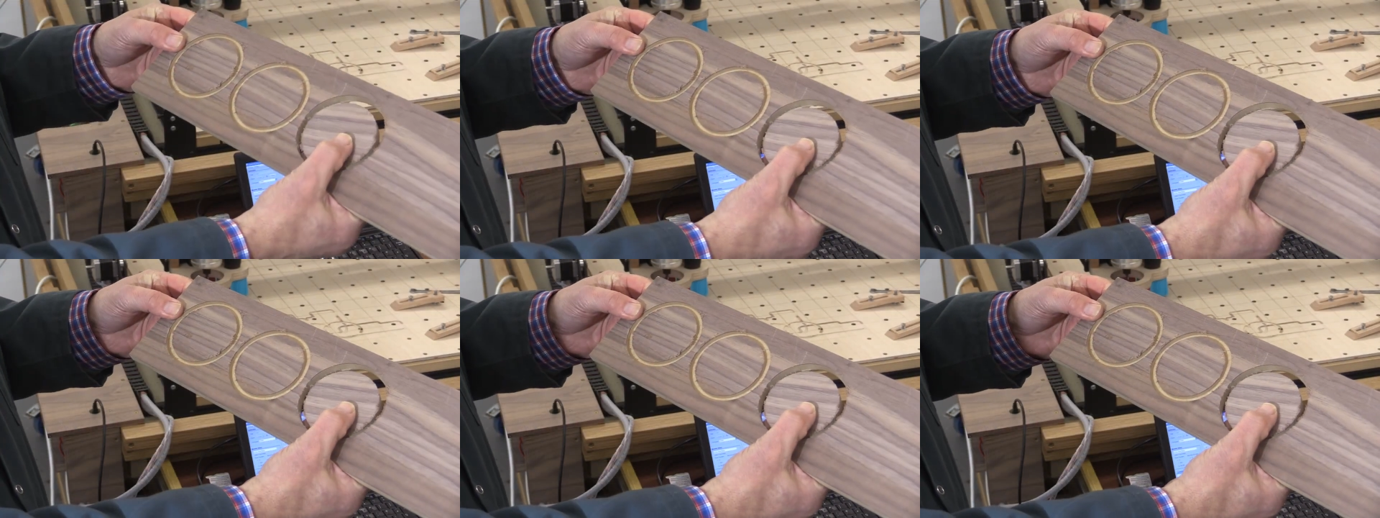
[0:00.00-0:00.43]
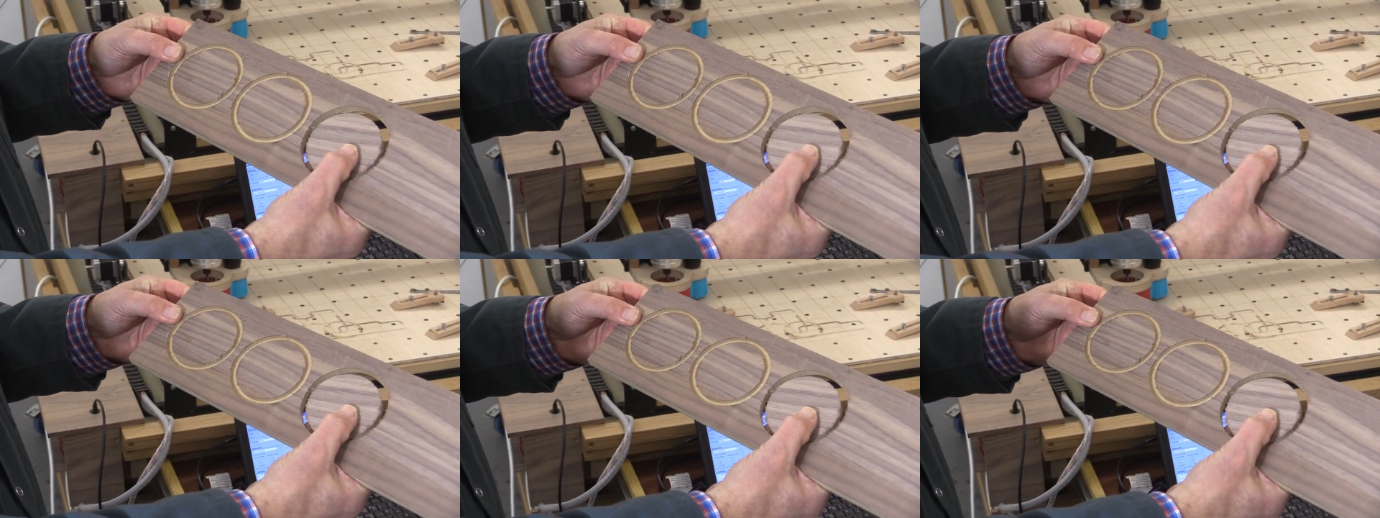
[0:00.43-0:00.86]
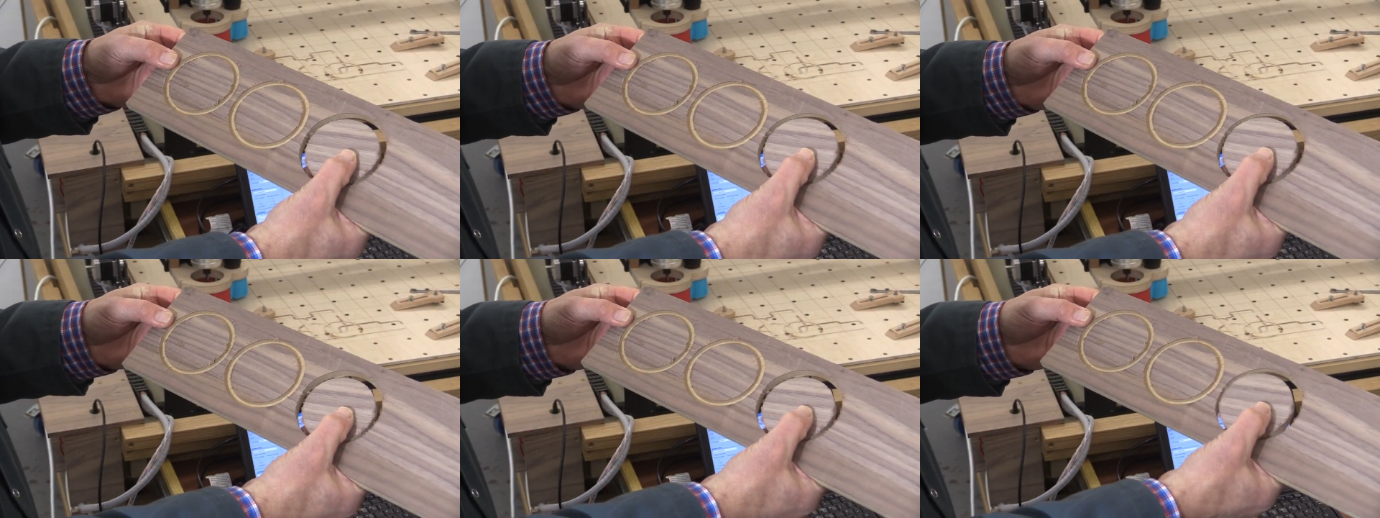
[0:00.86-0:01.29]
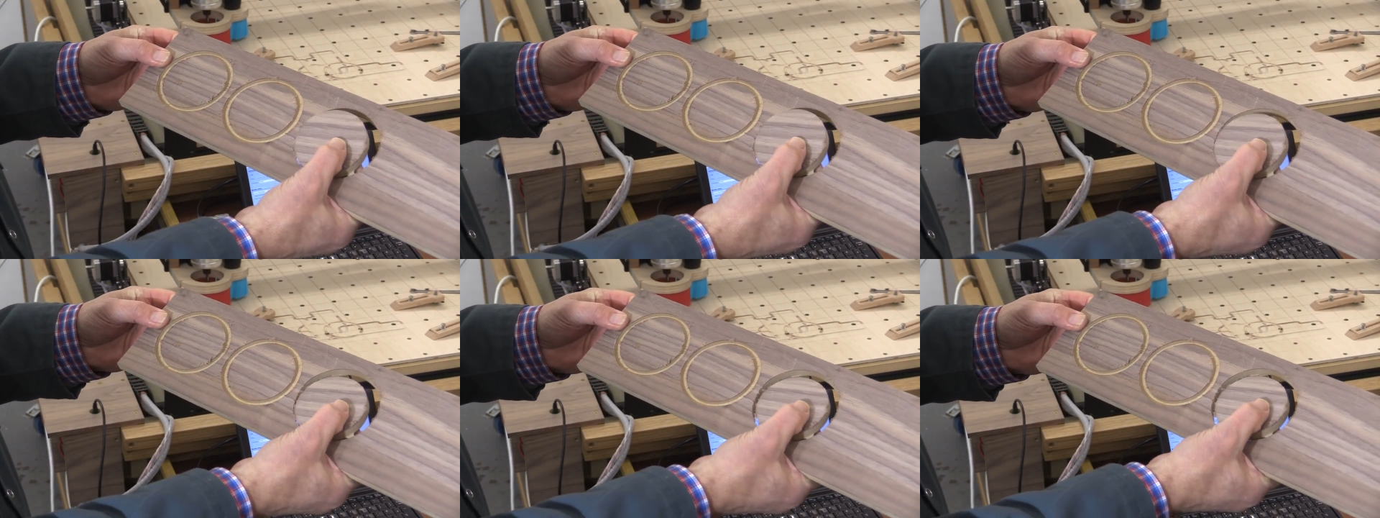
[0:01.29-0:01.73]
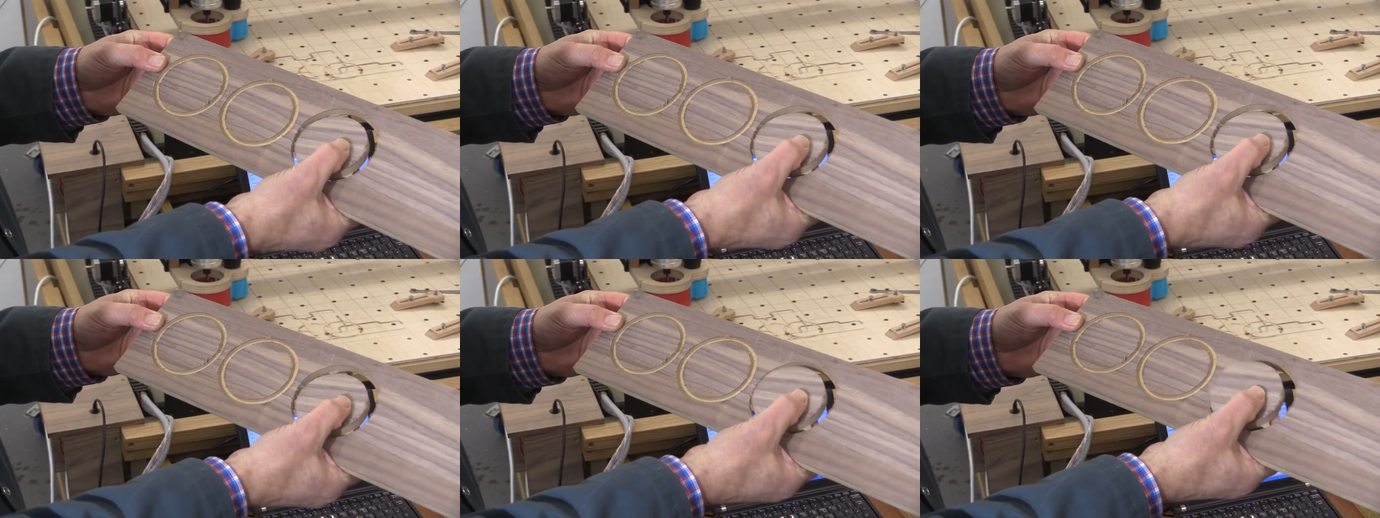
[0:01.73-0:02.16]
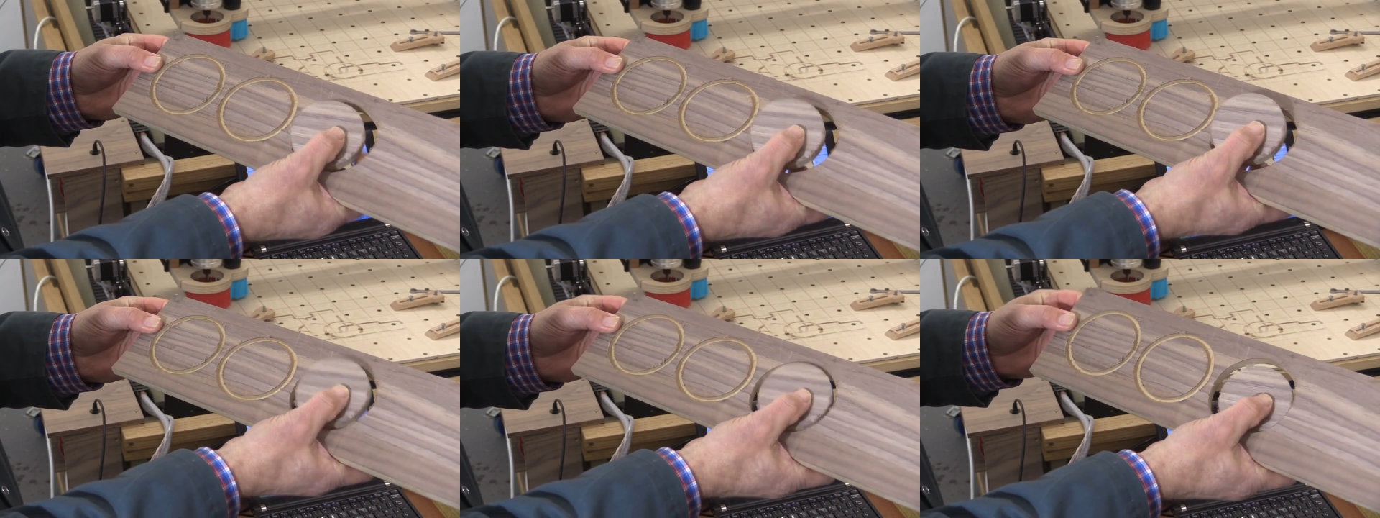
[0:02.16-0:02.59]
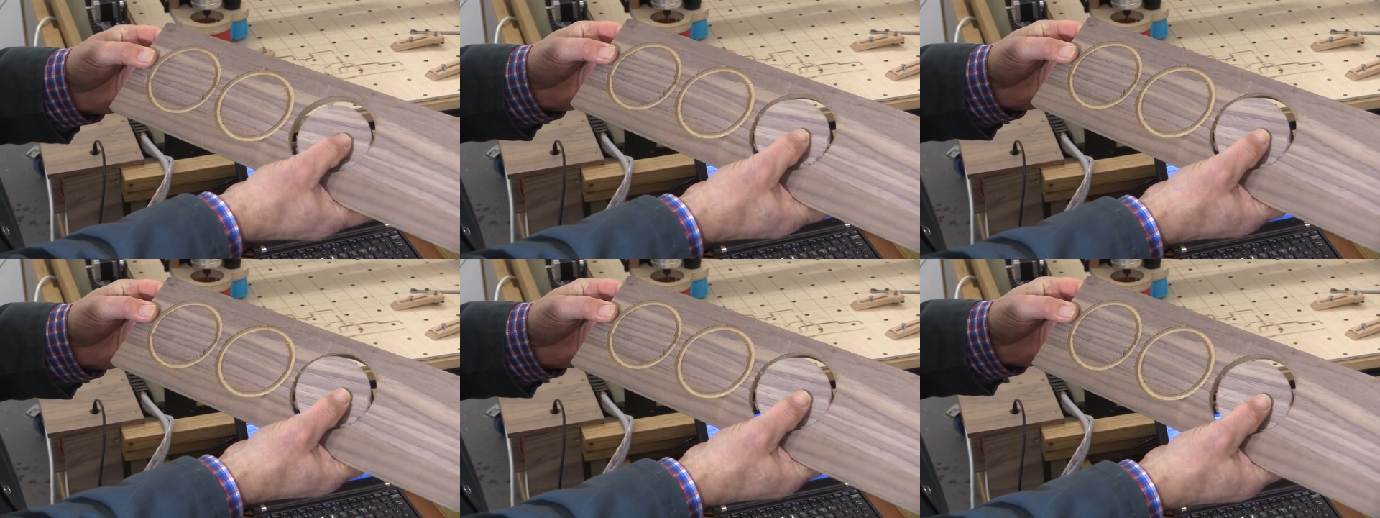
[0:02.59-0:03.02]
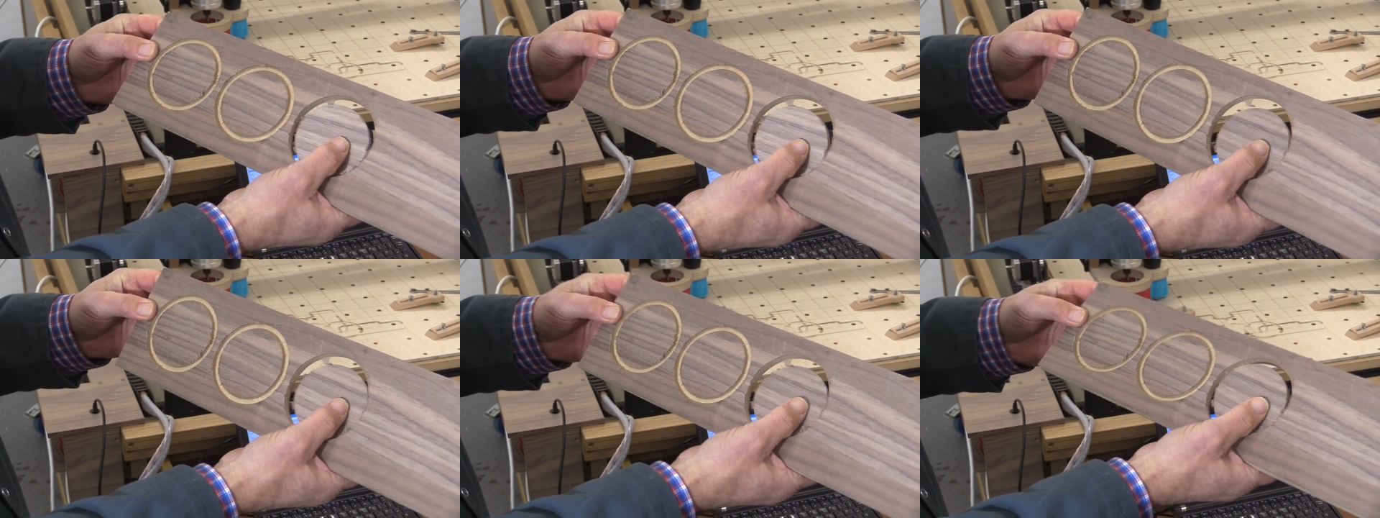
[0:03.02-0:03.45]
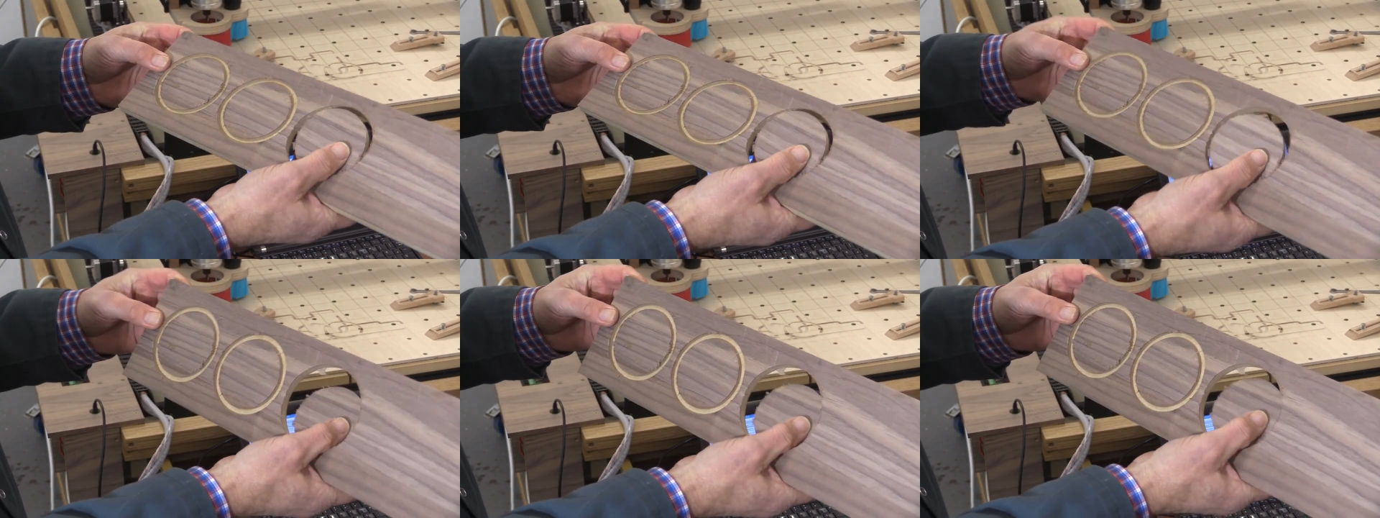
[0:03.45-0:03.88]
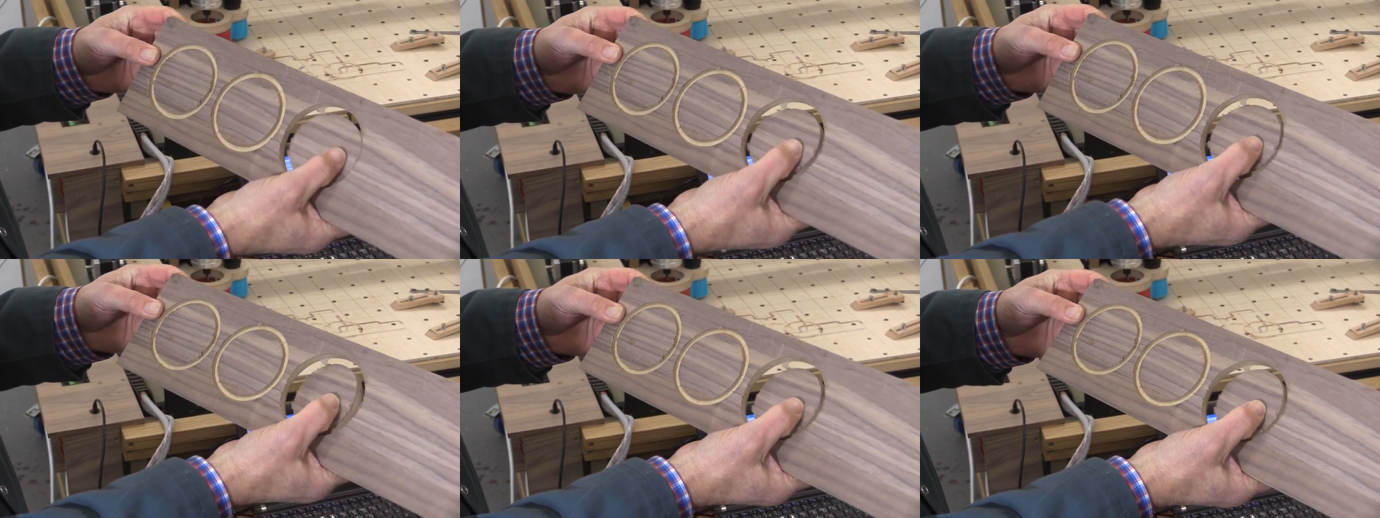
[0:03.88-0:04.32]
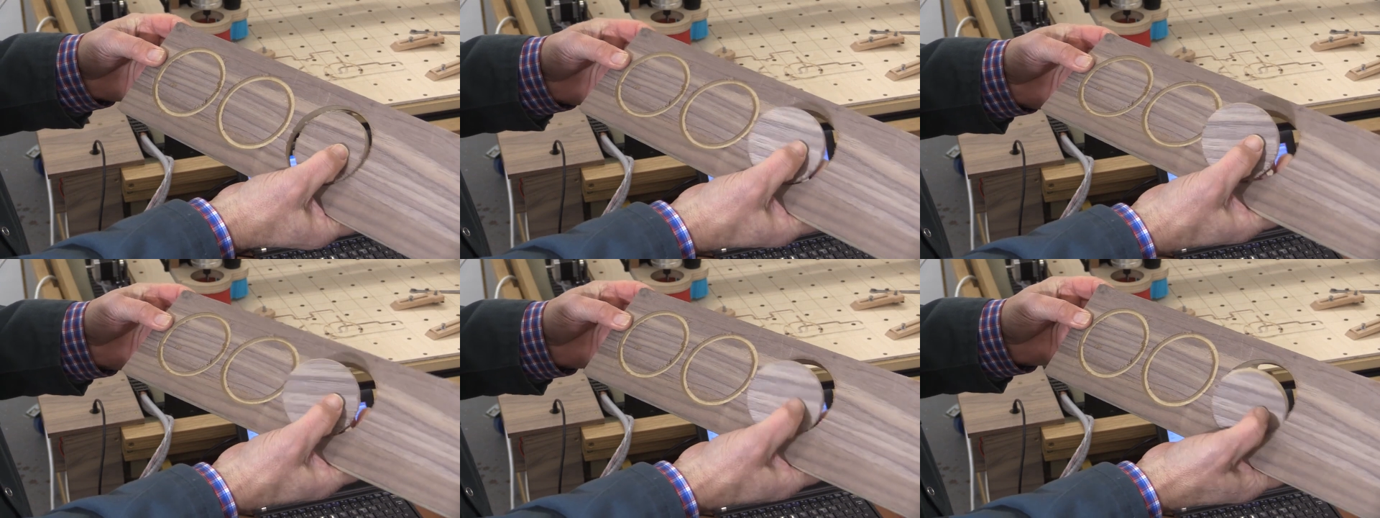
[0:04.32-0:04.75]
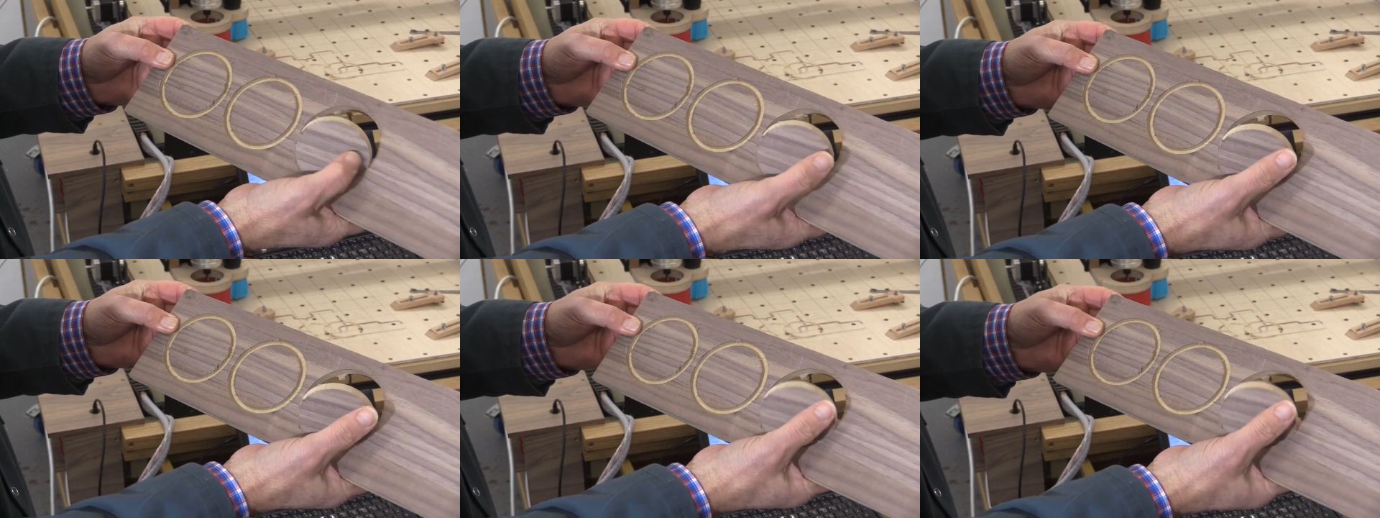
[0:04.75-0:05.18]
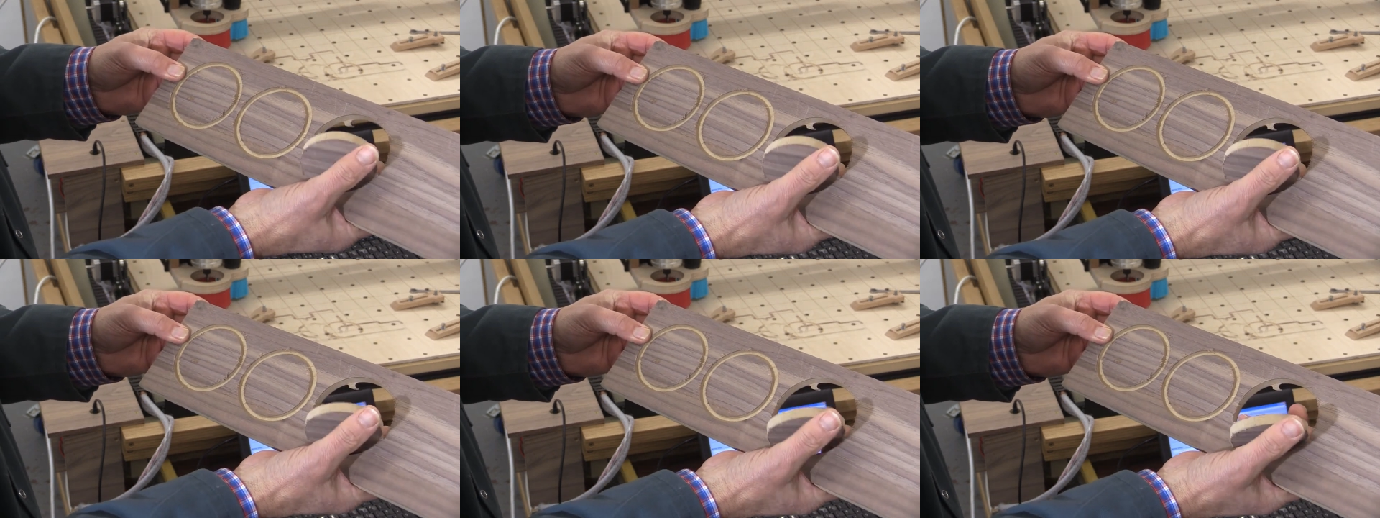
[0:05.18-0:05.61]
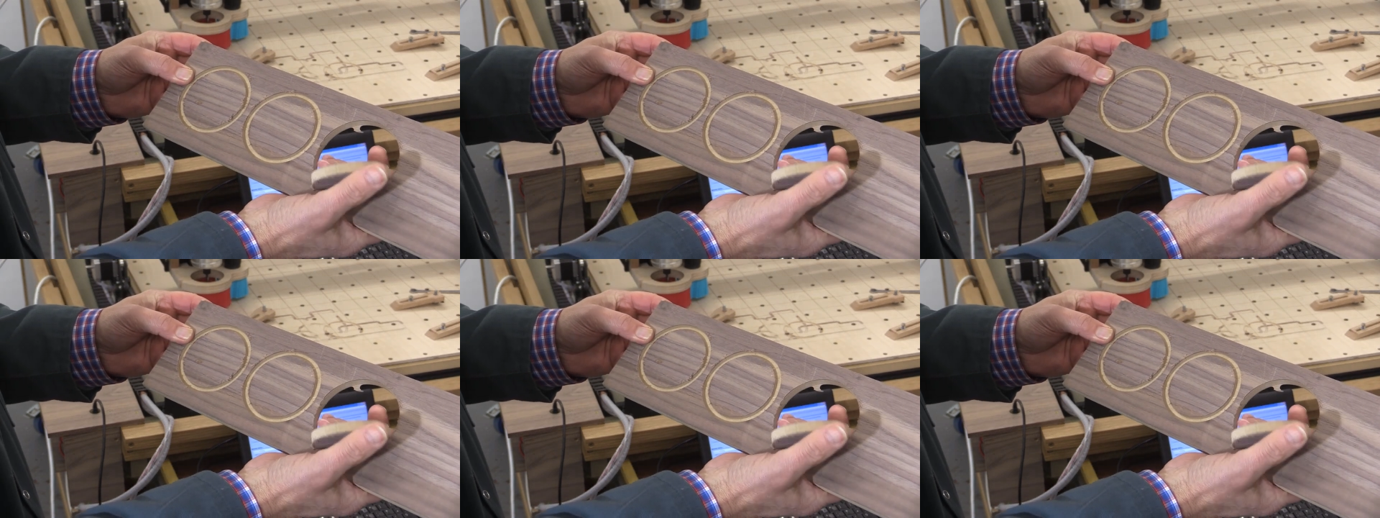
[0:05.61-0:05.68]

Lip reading: (no speaker visible)